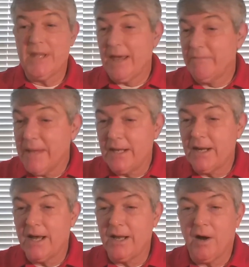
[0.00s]
that may
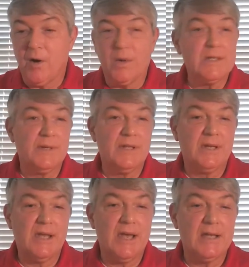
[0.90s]
not always be
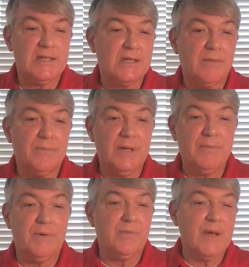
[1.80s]
the case. Some
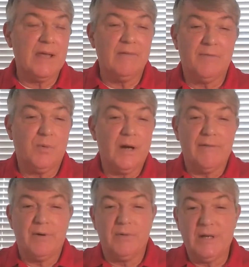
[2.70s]
people may, for
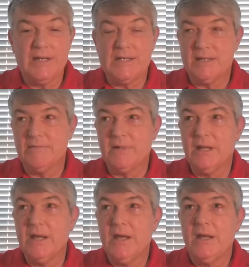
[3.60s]
whatever reason,
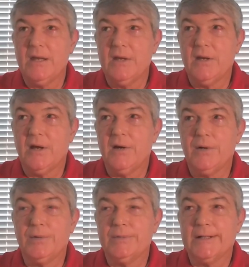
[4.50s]

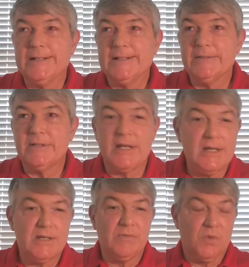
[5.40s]

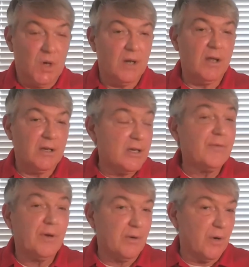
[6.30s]
want a
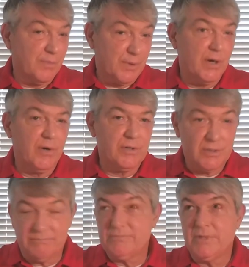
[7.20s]
different
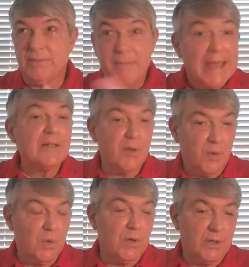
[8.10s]
approach, the make to
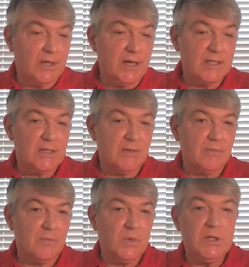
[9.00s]
order or
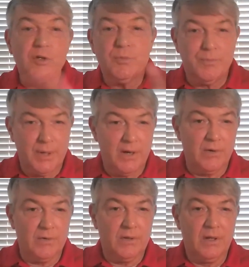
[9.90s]
custom. We do
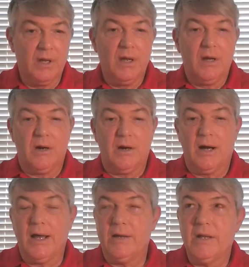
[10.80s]
both,
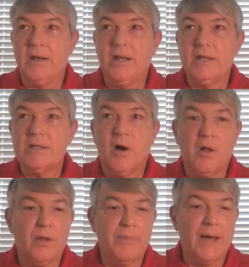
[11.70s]
right? And it's
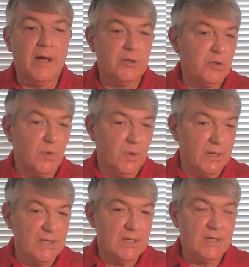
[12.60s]
all about
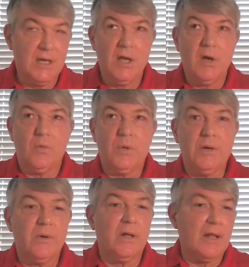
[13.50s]
choice. We
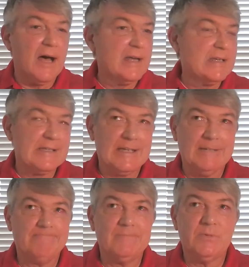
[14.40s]
realize
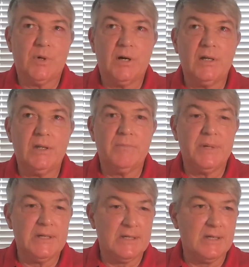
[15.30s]
that we're in the
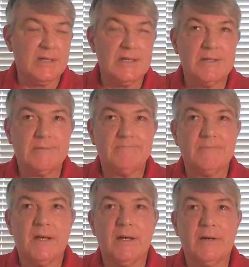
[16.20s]
business
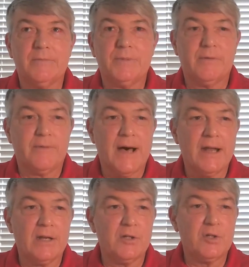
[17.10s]
of
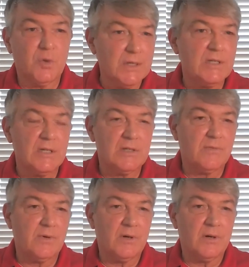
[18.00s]
providing choices
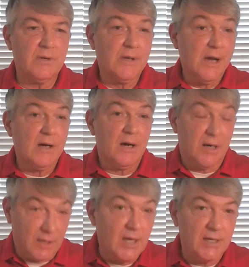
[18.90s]
for
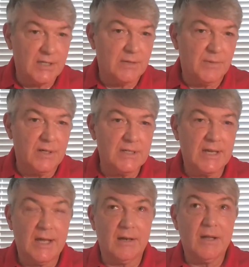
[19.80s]
our customers.
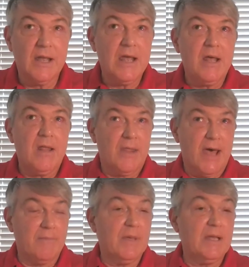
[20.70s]
And
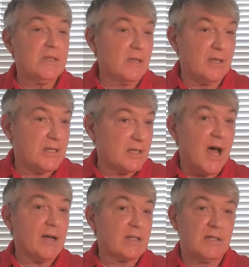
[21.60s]
that means in the
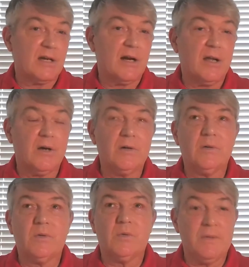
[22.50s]
stock
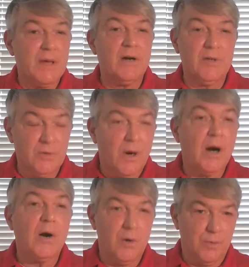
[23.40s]
scenario, we better do
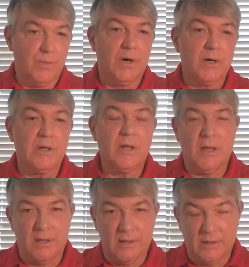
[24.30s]
our homework
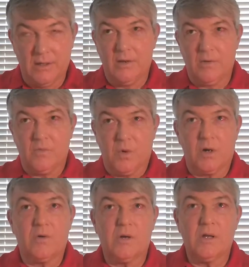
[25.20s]
and
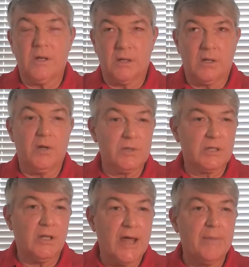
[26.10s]
work in
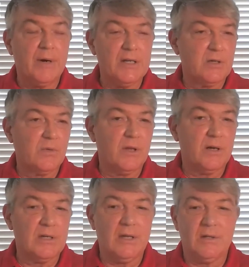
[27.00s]
close collaboration with
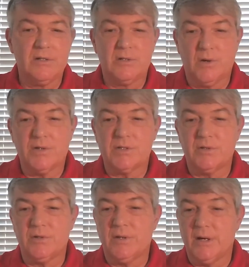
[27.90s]
our dealers who also
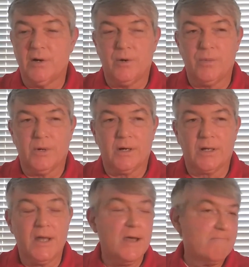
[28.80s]
do their homework